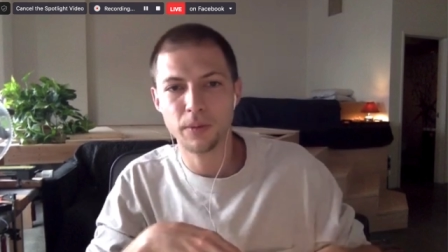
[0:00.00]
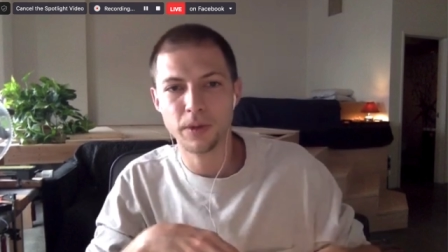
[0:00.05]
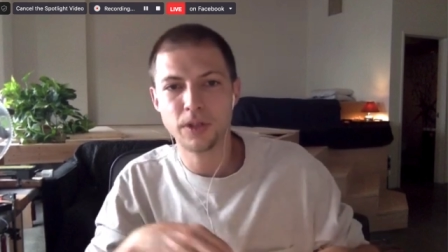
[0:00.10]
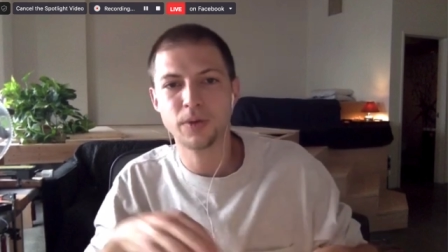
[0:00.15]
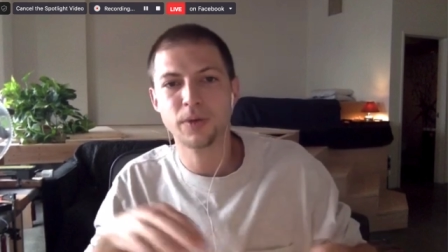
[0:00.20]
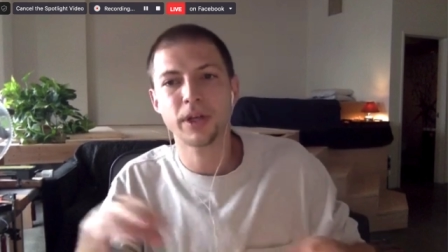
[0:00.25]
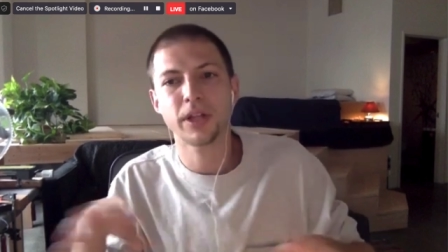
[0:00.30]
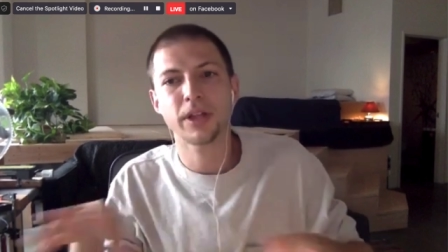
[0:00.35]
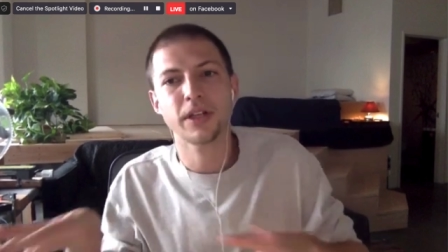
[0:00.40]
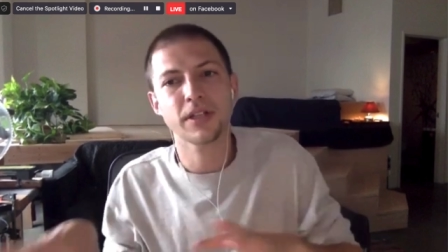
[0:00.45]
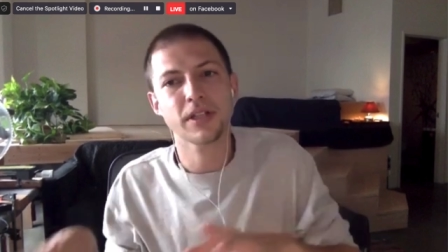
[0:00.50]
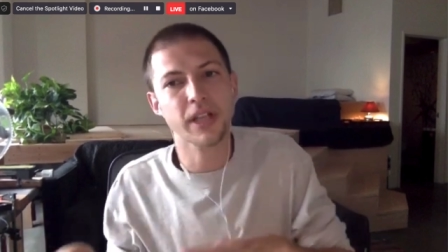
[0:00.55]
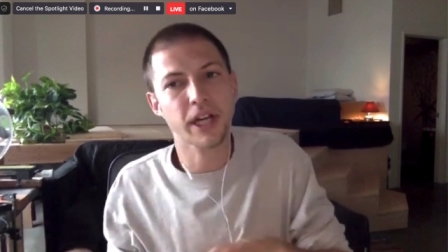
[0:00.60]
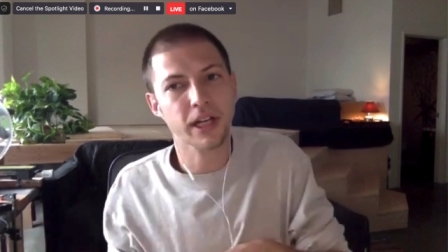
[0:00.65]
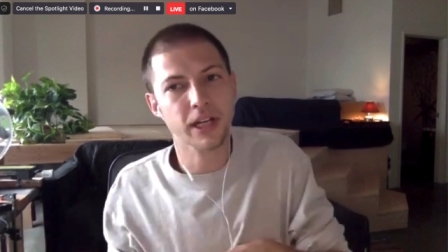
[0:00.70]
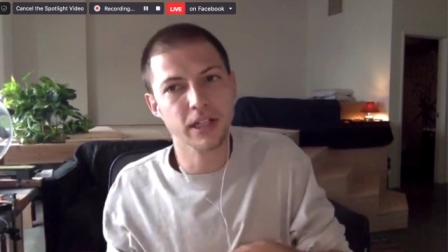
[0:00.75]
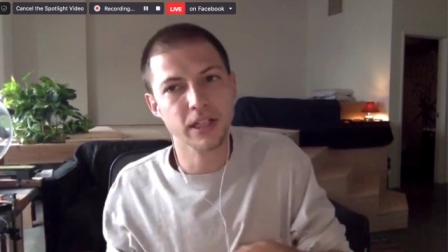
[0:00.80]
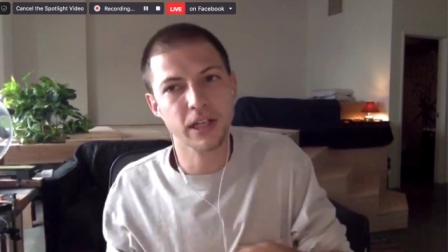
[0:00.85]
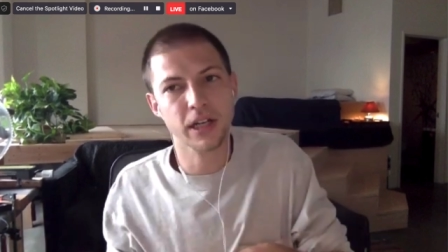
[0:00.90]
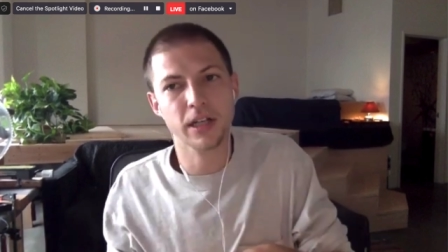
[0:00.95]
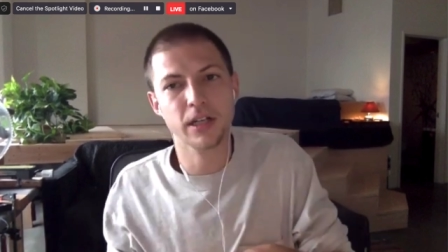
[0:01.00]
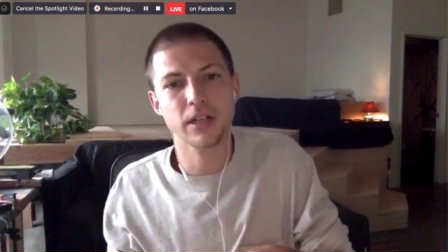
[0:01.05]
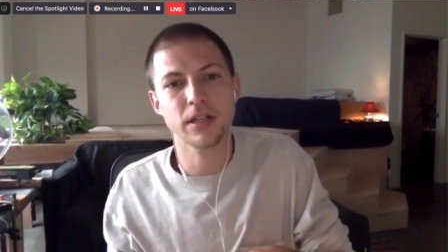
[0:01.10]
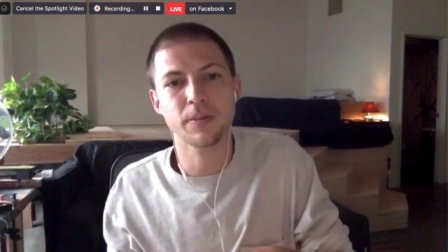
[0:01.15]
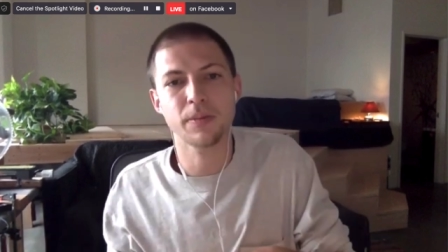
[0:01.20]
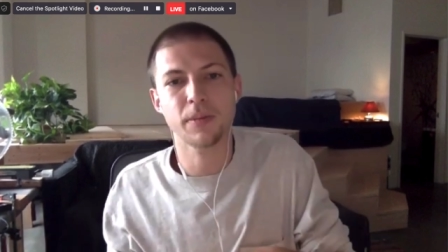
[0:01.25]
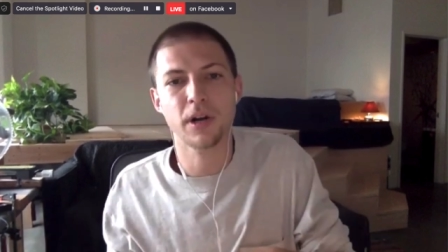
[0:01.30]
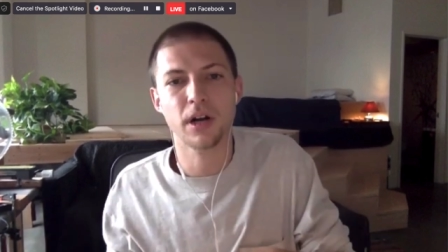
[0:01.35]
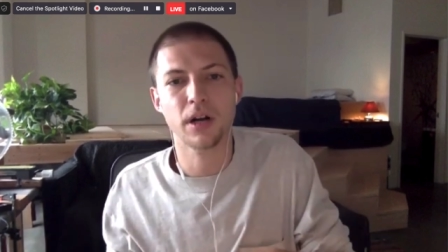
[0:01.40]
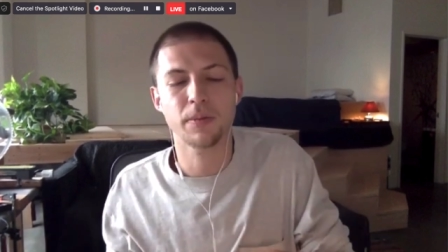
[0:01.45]
between the set deck
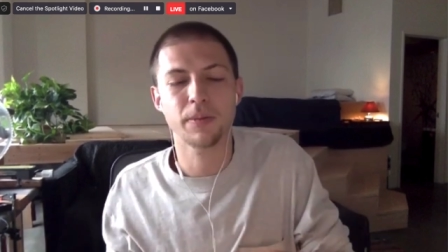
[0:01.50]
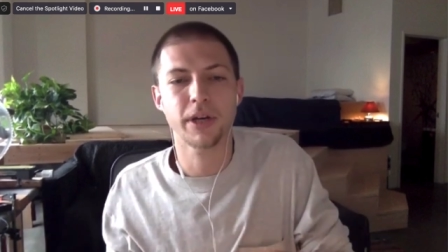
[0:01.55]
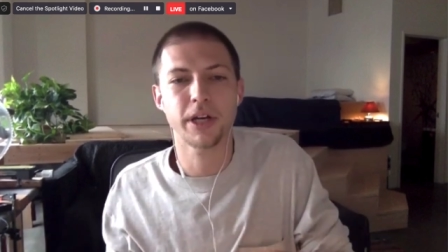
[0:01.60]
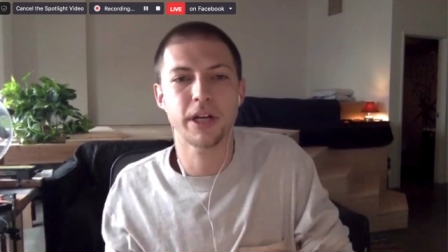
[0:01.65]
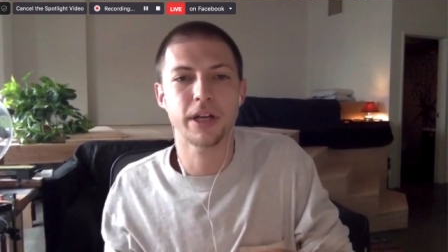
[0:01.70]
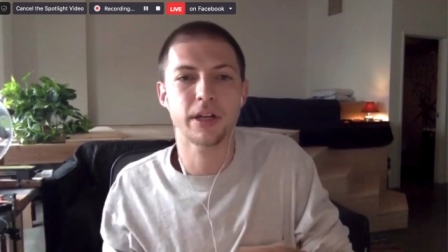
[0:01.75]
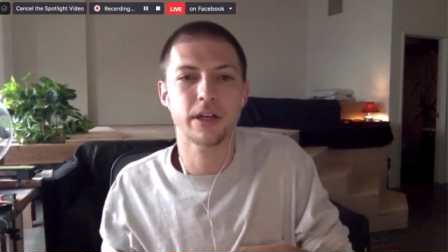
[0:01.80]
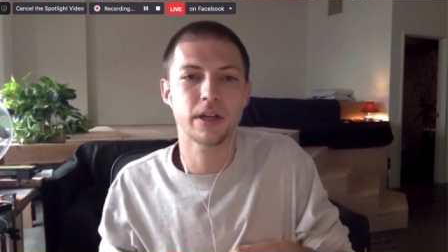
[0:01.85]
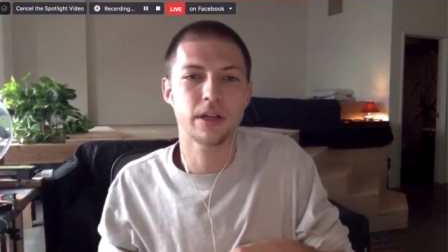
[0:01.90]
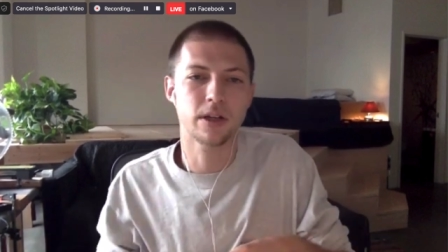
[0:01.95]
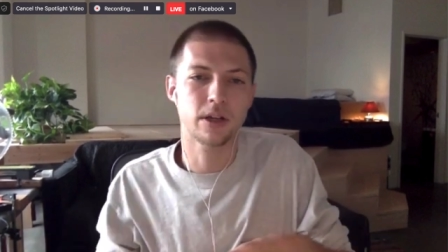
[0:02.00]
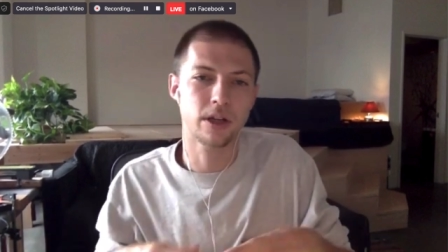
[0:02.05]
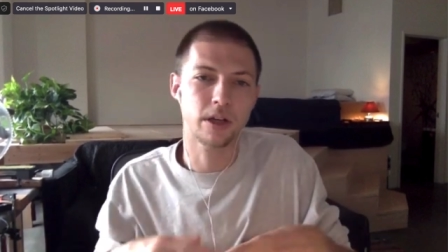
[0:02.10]
department,